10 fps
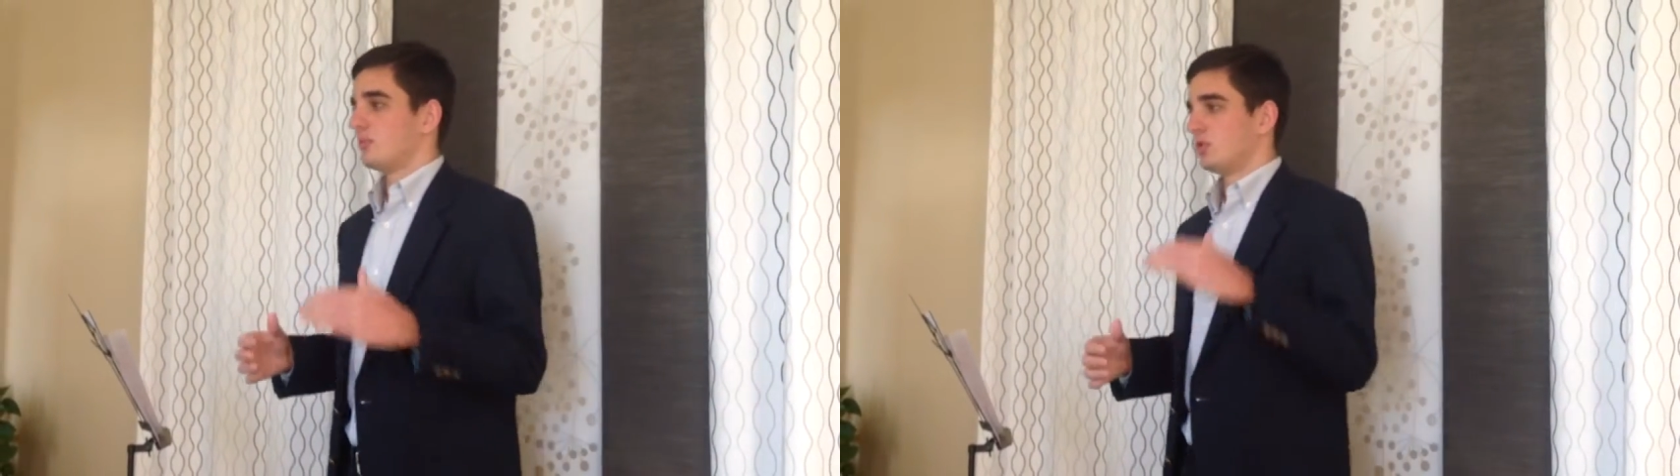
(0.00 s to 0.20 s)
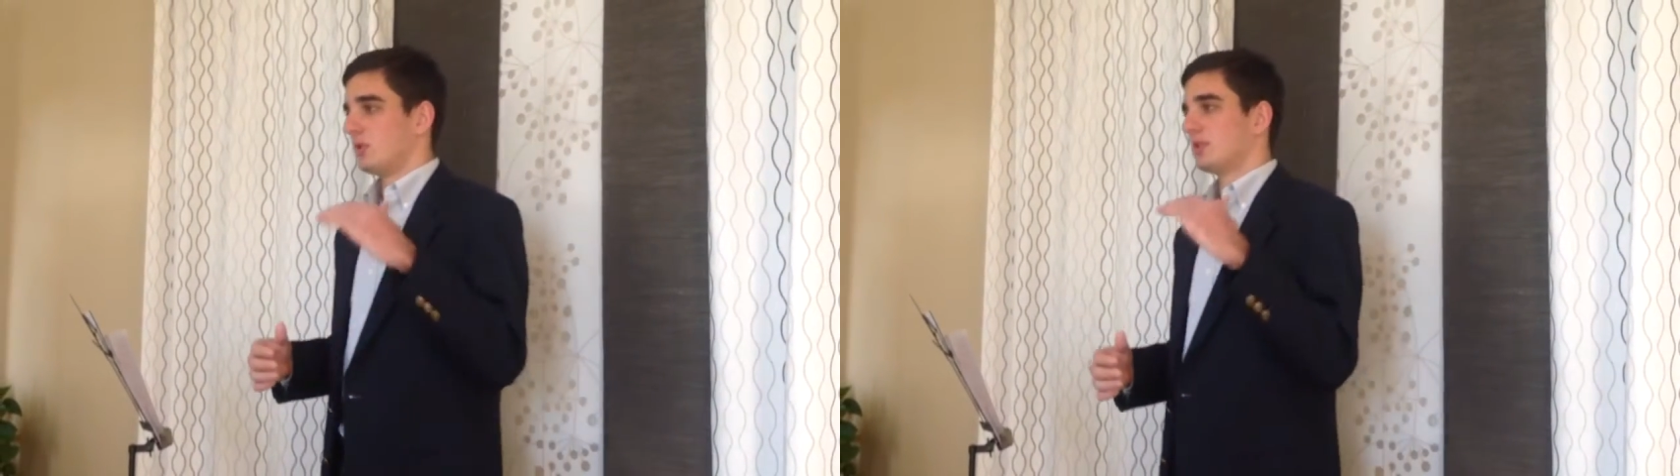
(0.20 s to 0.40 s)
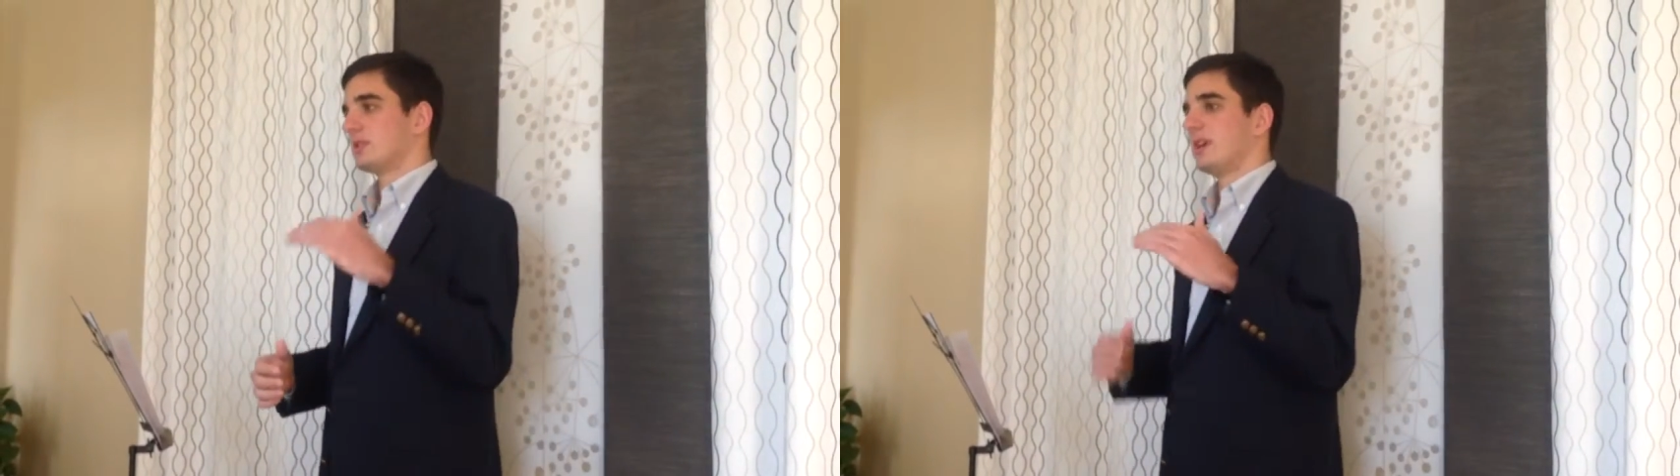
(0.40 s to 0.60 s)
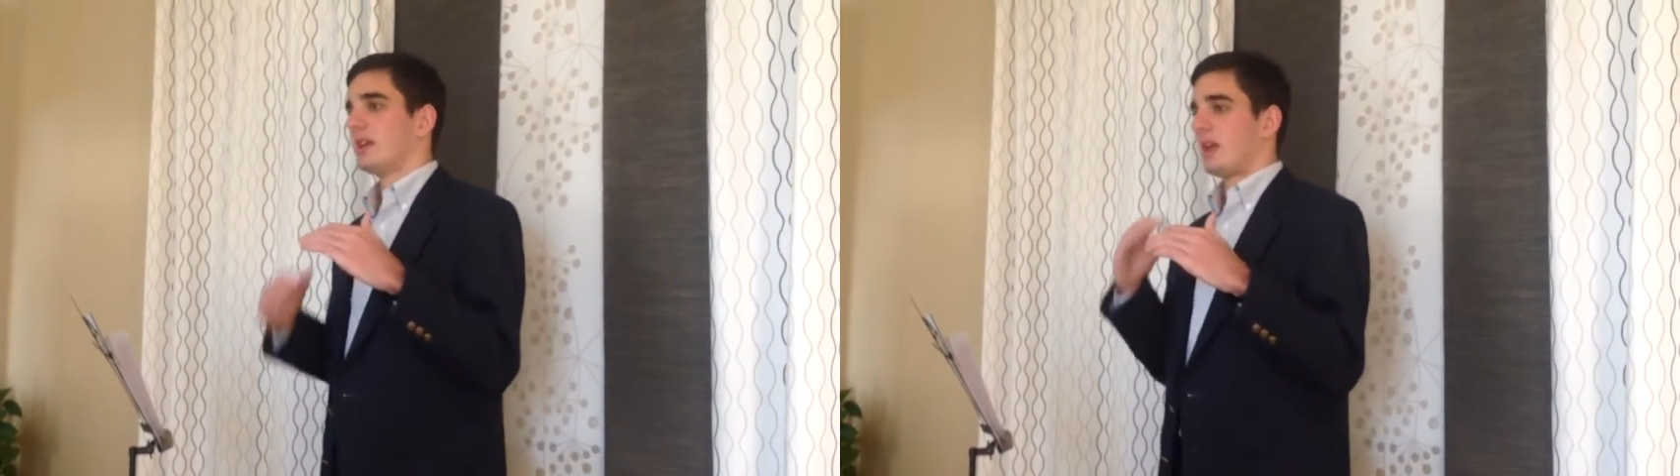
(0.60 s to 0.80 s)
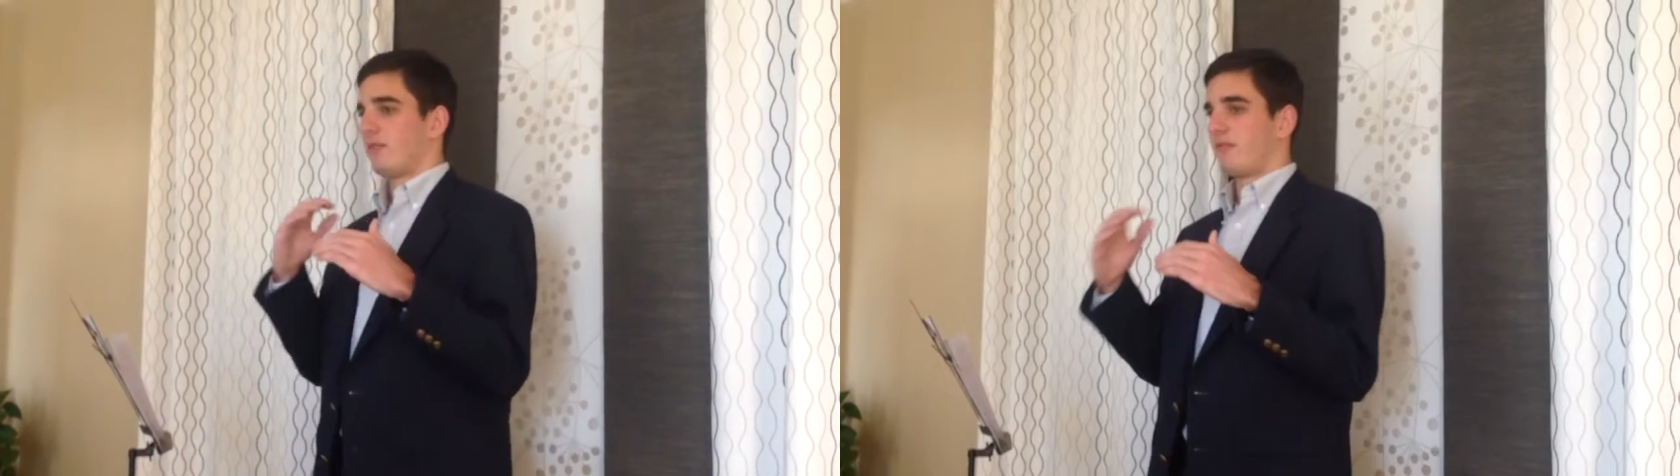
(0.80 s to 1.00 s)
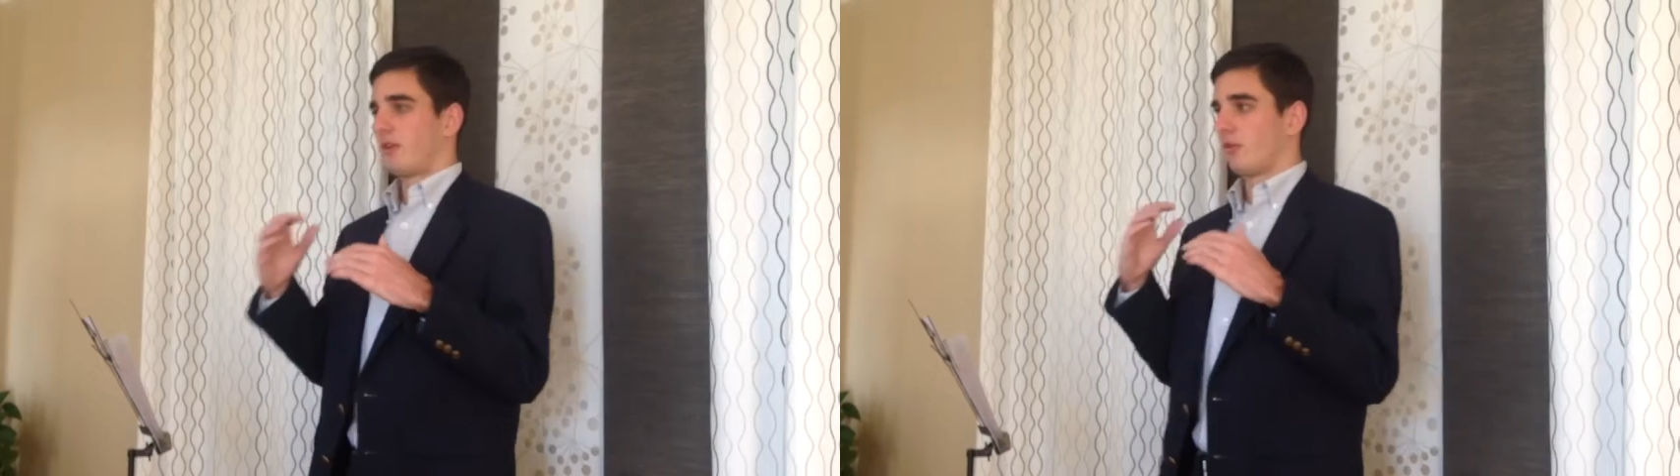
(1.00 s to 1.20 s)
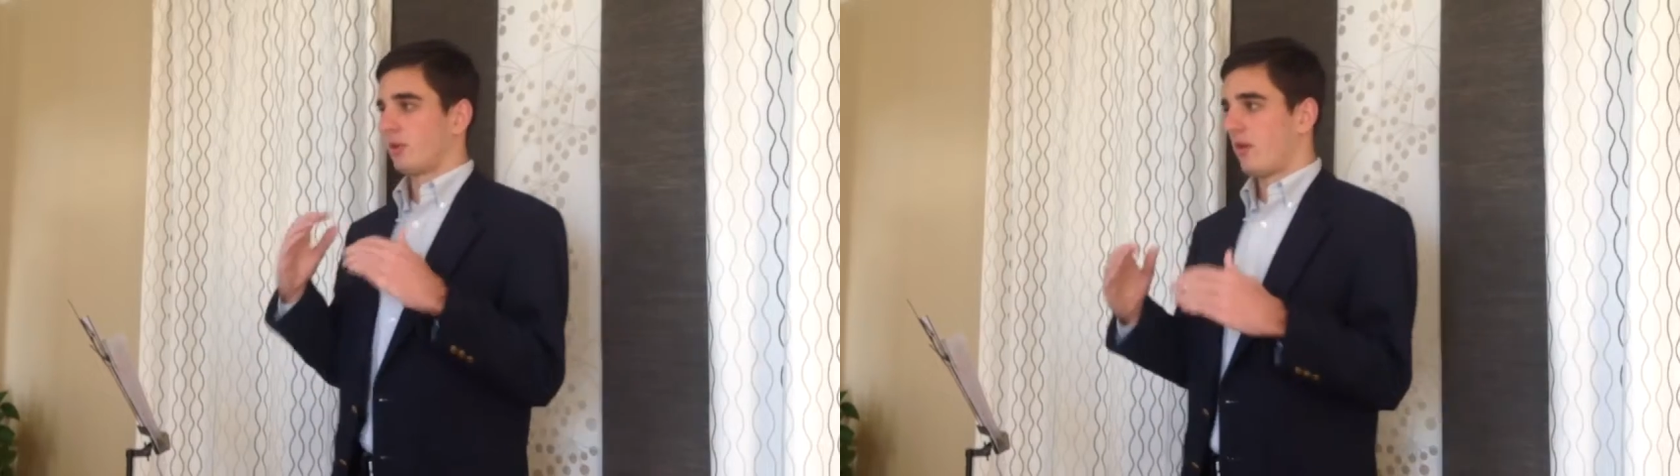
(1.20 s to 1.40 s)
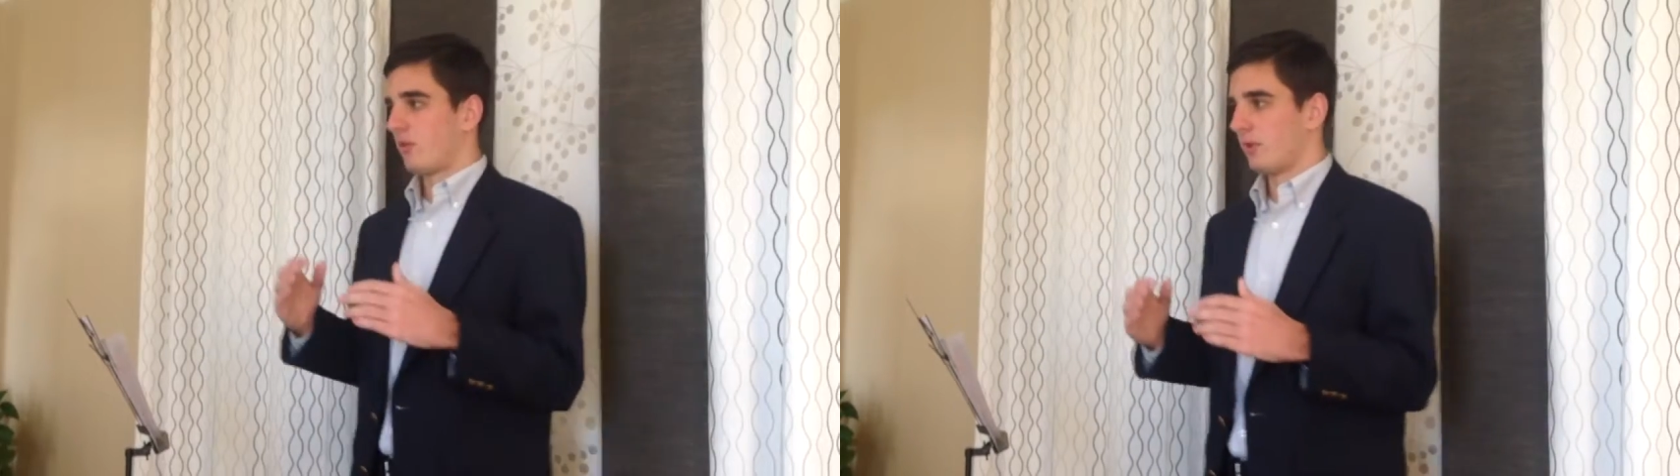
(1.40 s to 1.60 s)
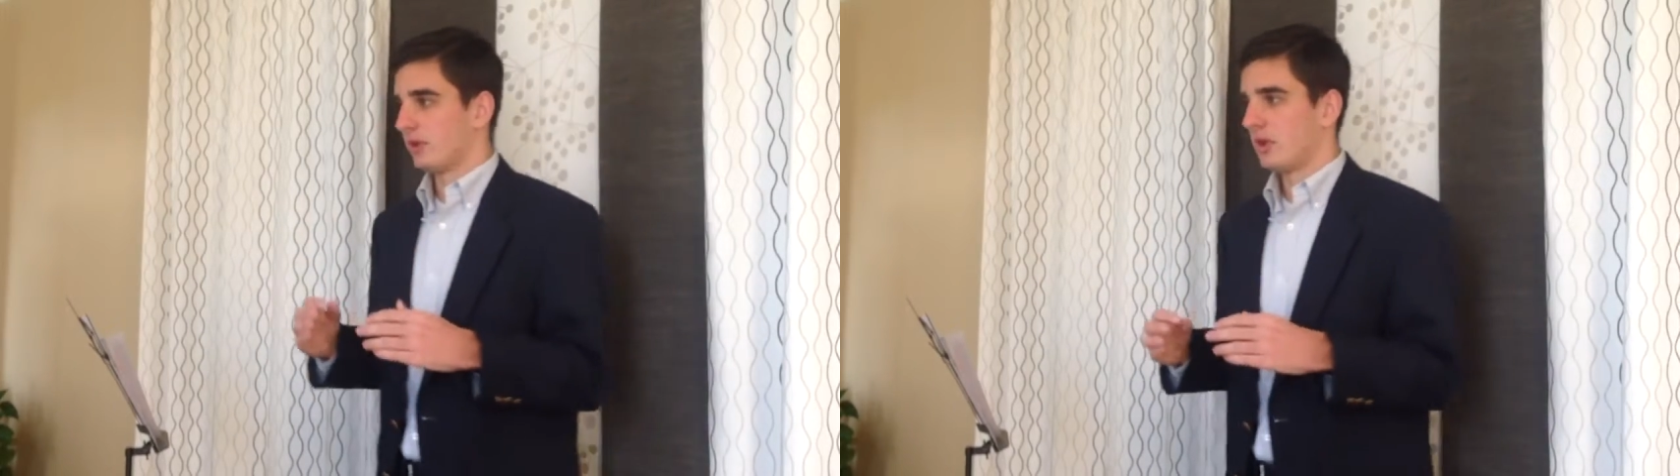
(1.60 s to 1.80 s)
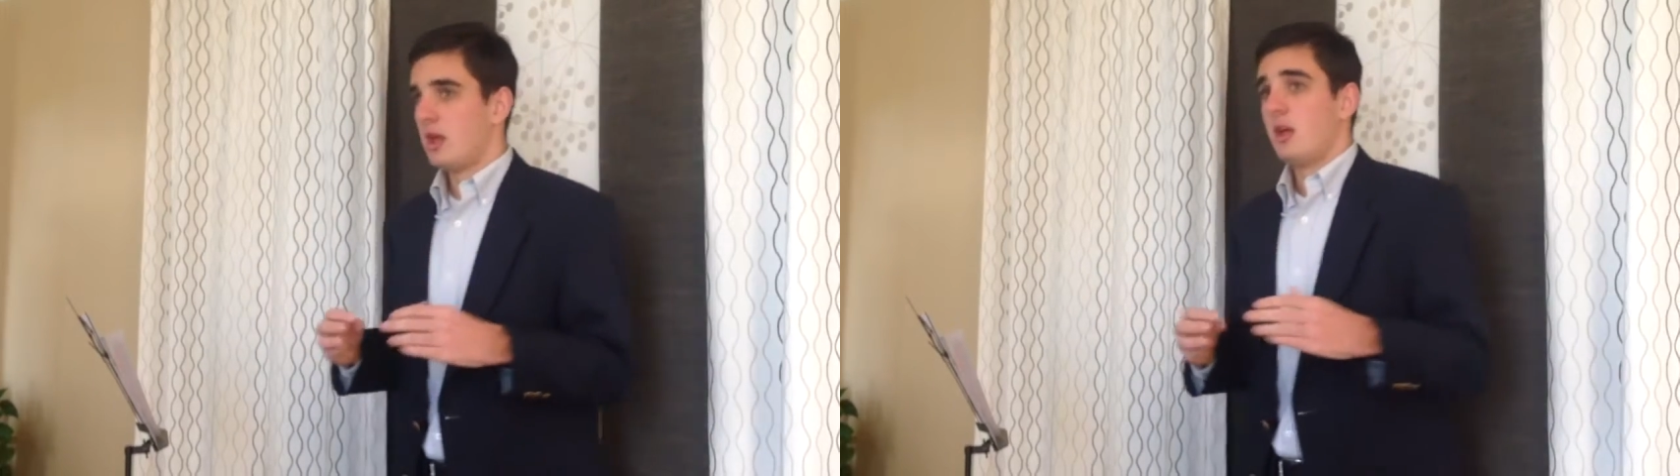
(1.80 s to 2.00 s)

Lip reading: between the state and federal government.